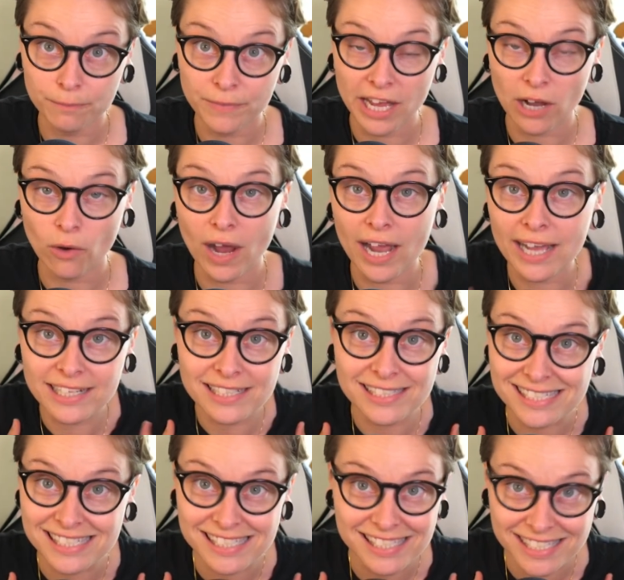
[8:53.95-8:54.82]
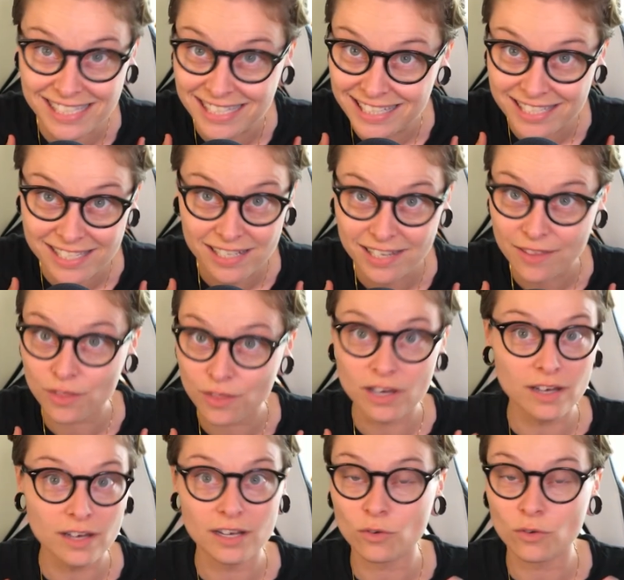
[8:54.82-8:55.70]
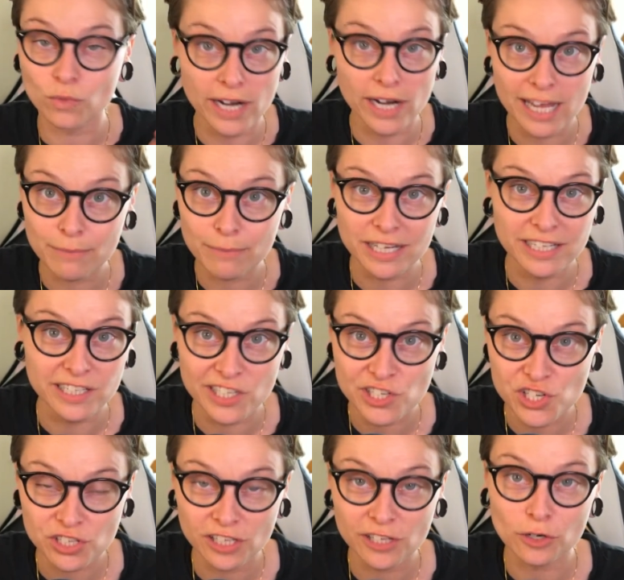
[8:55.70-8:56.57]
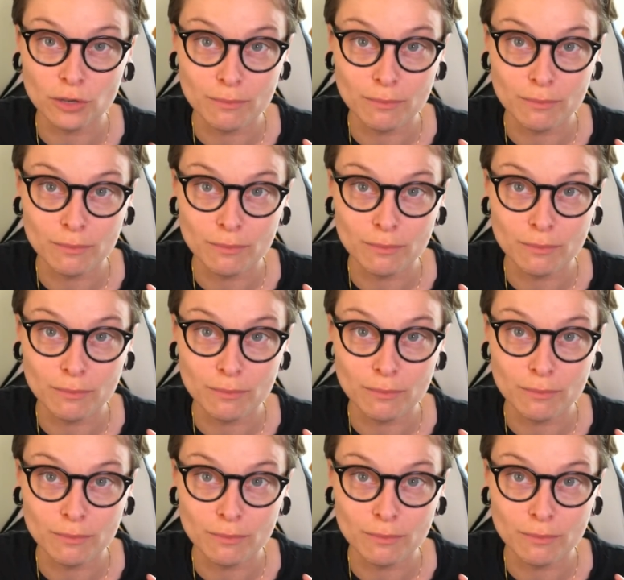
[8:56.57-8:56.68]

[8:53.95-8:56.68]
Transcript: Now, I didn't seat the RAM initially.